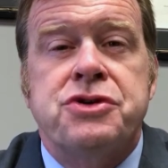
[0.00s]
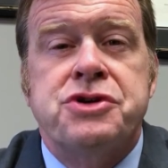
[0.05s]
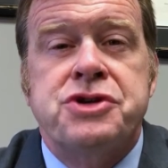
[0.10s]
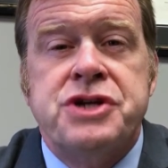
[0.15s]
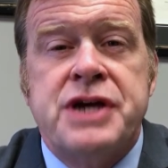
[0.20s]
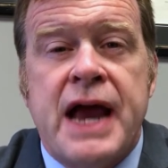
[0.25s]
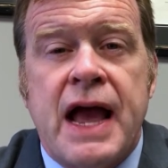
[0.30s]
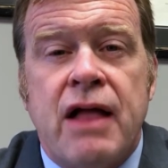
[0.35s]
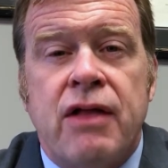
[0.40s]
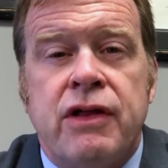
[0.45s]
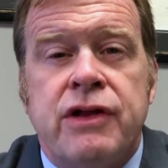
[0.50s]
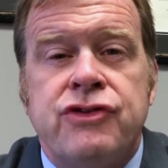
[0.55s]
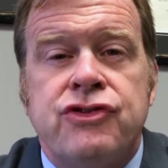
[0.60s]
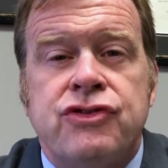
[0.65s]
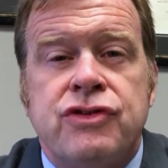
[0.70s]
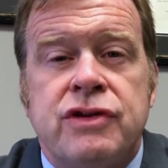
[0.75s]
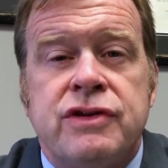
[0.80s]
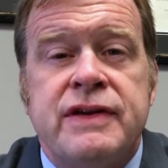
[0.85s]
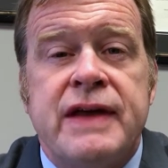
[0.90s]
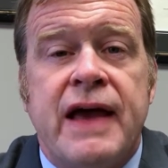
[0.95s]
or
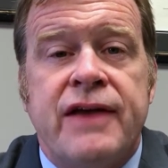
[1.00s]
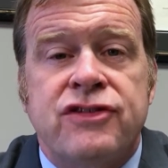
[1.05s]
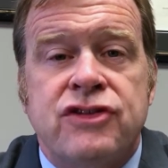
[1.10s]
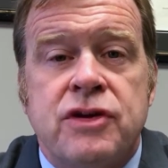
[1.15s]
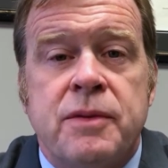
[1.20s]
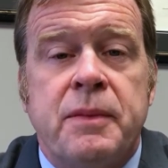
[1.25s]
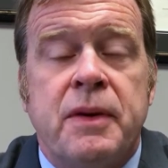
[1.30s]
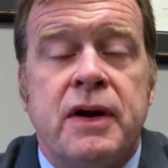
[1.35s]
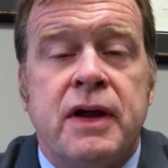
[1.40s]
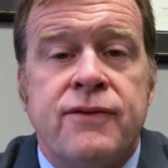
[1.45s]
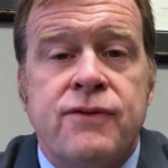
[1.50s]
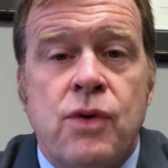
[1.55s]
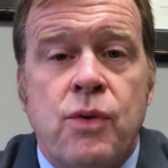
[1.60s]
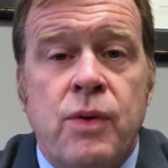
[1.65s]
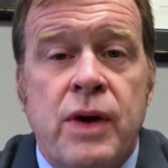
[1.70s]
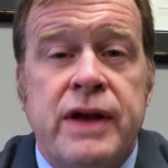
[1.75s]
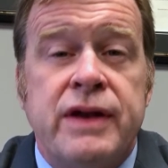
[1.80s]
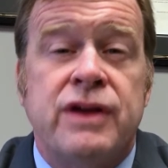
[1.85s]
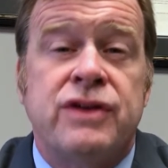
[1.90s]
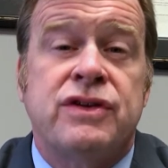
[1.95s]
challenge the testimony of a
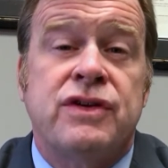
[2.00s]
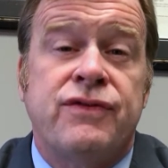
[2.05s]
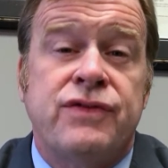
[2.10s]
witness.